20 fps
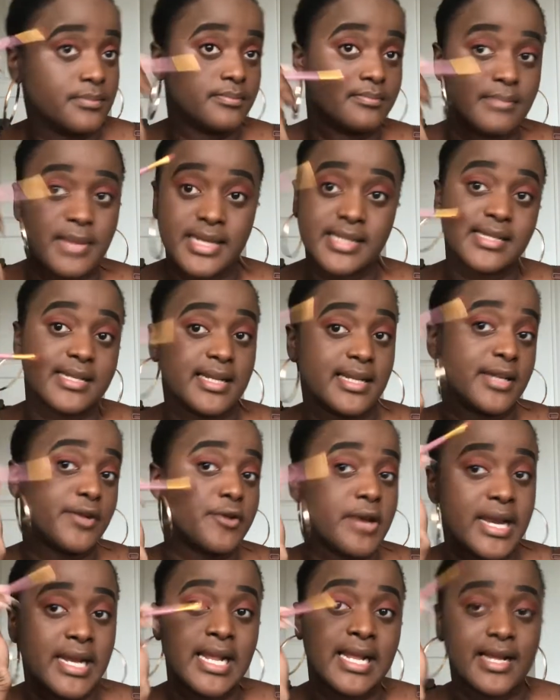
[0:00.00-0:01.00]
basically
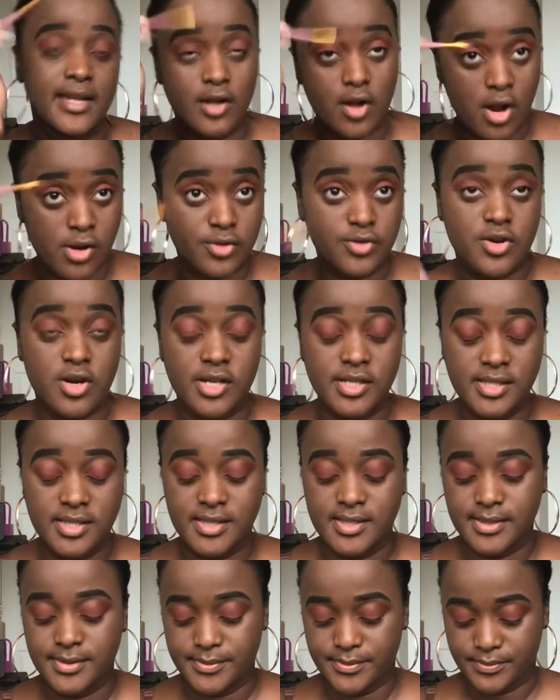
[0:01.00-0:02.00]
create like a
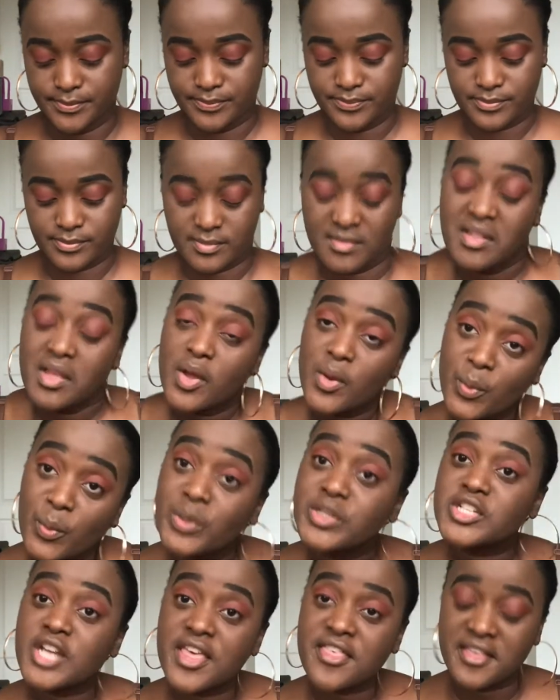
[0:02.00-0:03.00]
contrast,
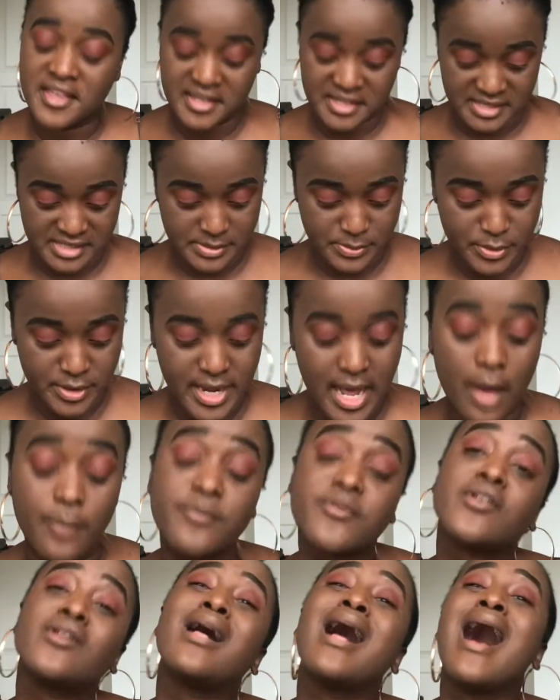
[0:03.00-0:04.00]
which I think is pretty
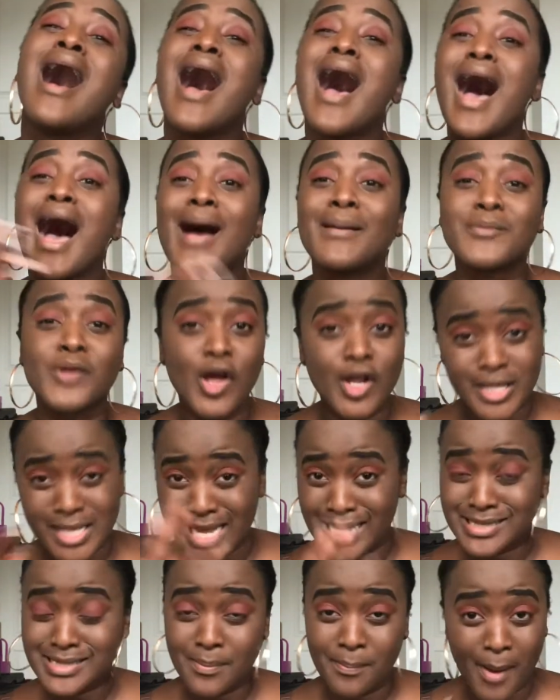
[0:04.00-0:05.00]
helpful. I'm not
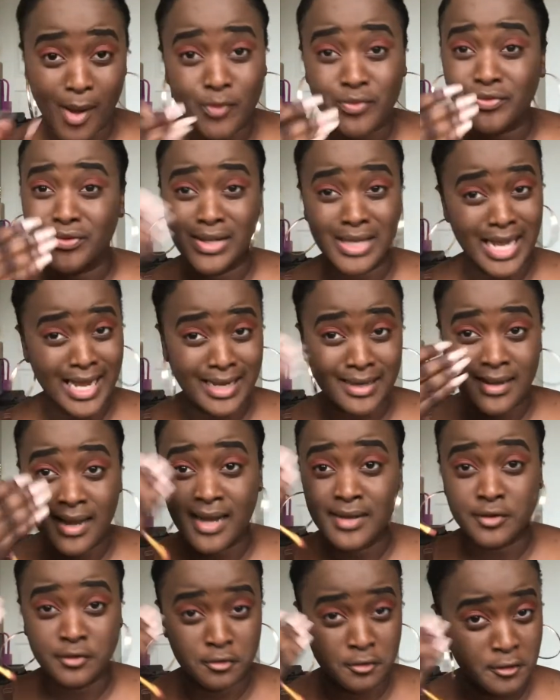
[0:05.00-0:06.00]
yet about the like
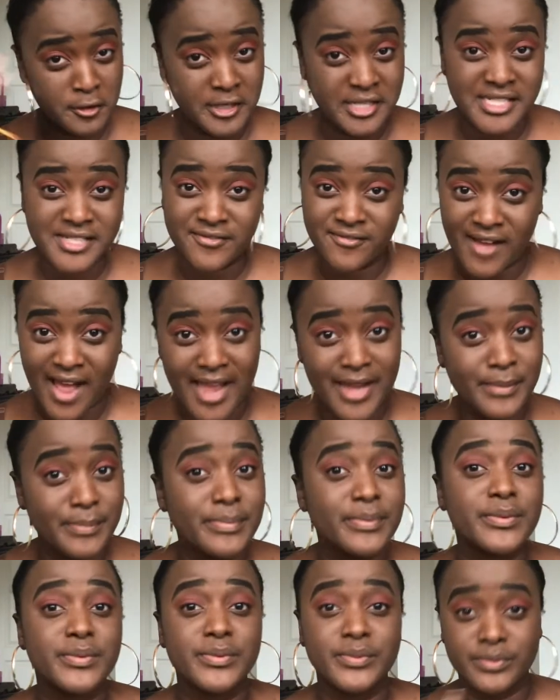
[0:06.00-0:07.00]
cut crease vibe
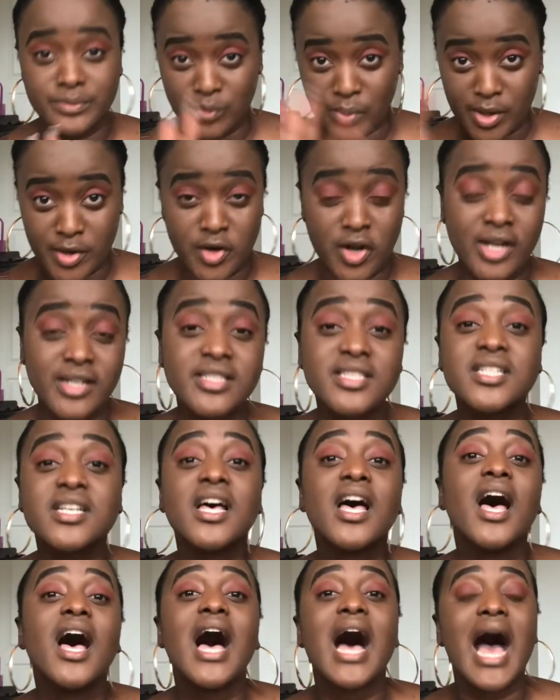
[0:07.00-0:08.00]
and whatnot.
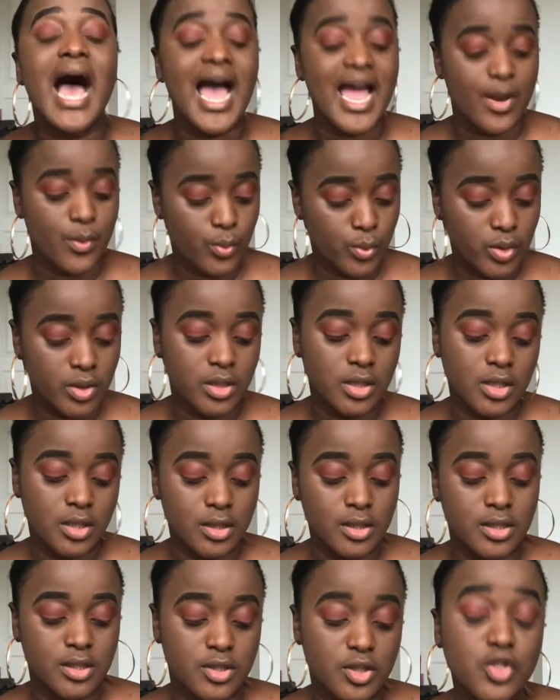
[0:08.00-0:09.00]
I will
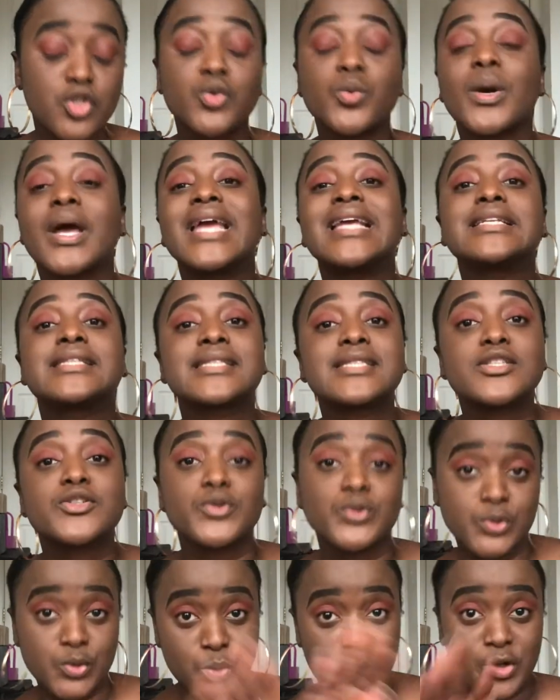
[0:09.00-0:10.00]
do a
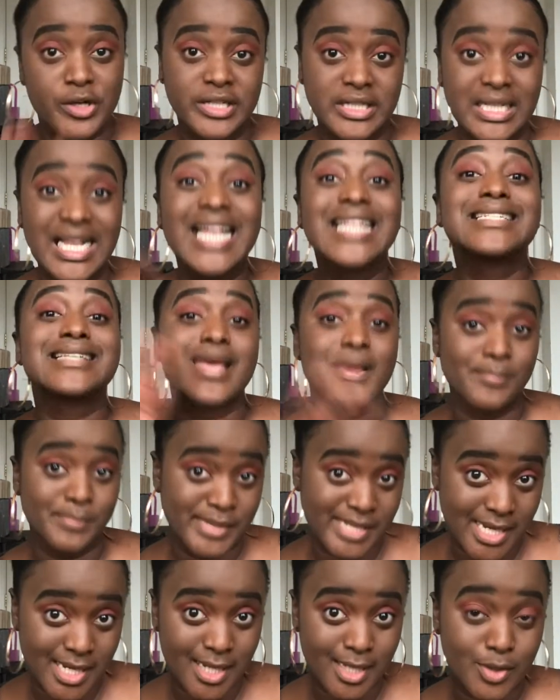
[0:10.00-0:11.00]
tutorial
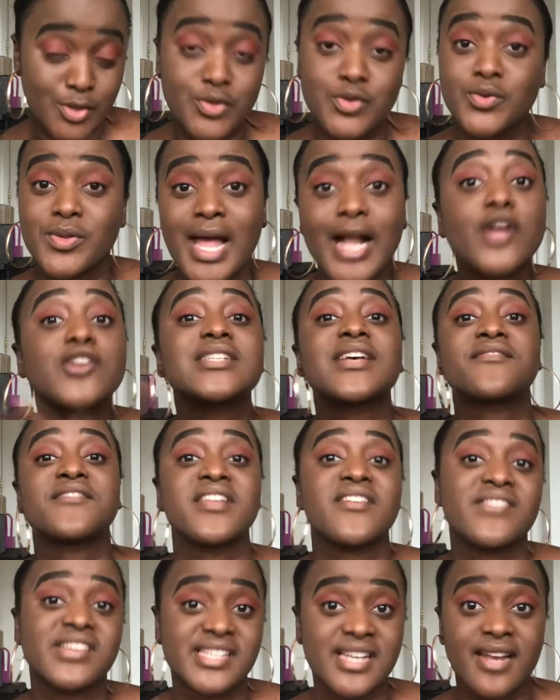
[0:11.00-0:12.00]
attempting to do that because I've
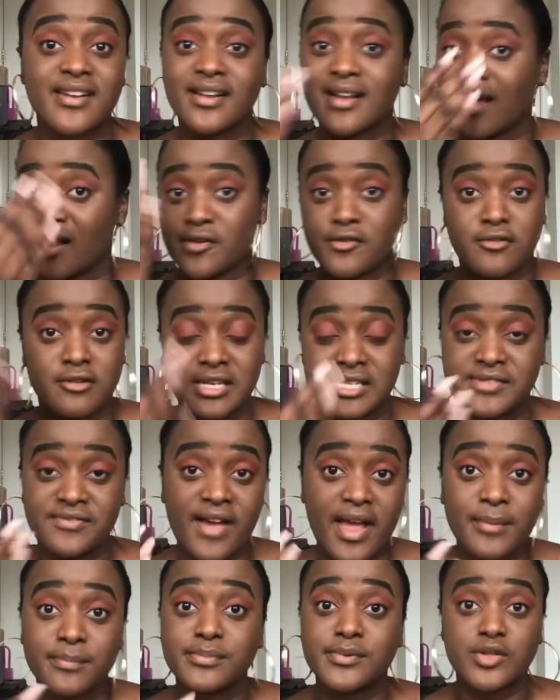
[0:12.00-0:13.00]
never done a cut crease
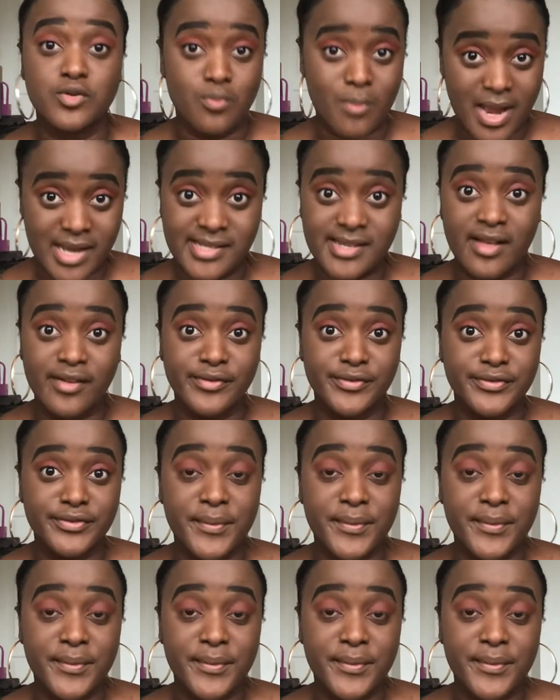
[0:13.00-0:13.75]
vibe to myself,